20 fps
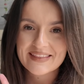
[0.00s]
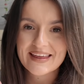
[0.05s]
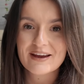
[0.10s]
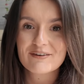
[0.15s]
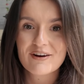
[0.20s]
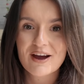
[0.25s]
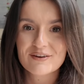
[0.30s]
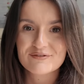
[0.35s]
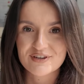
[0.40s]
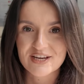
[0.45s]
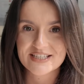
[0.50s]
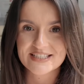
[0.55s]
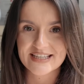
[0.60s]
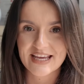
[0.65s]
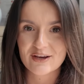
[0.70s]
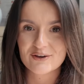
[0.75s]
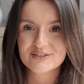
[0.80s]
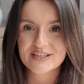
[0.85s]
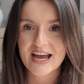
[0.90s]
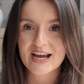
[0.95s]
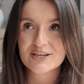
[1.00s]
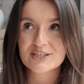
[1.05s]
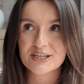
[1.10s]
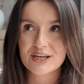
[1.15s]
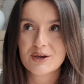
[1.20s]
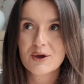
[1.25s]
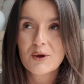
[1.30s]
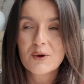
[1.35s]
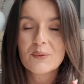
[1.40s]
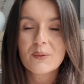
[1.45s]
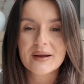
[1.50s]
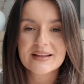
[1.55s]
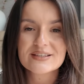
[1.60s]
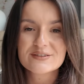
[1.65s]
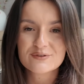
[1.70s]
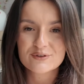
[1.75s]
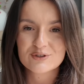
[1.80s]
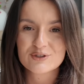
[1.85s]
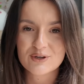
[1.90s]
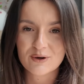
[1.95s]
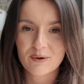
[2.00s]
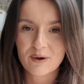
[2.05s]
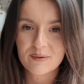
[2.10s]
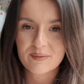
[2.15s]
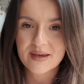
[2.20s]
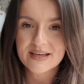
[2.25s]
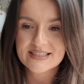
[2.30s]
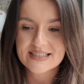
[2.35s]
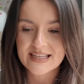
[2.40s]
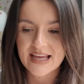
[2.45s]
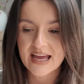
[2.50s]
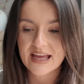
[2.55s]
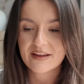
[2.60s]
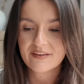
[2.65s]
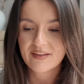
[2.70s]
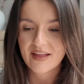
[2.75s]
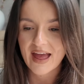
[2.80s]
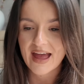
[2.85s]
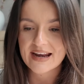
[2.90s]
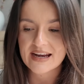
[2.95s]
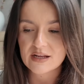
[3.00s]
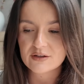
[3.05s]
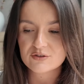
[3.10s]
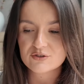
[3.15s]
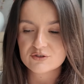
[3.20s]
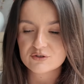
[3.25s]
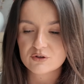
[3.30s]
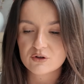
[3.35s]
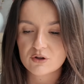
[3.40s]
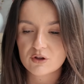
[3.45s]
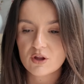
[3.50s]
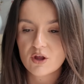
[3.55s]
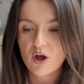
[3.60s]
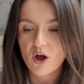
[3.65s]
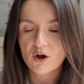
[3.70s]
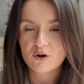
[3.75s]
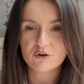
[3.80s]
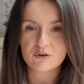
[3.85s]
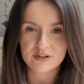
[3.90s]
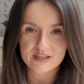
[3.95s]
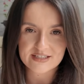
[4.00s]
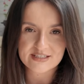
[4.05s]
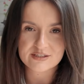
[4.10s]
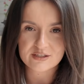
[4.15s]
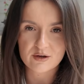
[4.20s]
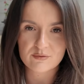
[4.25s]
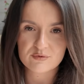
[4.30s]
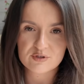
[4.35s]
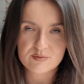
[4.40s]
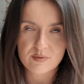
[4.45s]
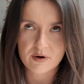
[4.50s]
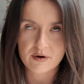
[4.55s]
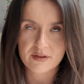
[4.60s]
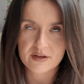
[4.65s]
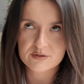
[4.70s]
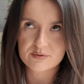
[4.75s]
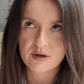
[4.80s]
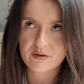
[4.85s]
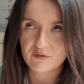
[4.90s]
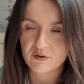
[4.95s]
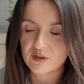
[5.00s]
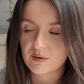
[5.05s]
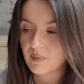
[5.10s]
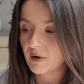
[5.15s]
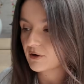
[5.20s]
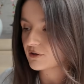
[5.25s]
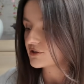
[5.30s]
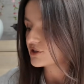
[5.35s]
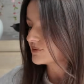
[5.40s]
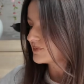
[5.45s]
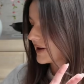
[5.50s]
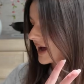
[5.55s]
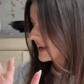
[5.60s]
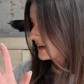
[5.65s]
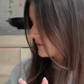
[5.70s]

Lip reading: They arrived yesterday because I actually went to view the show home yesterday, and install on all this is going tomorrow. That's why I've got the boxes. But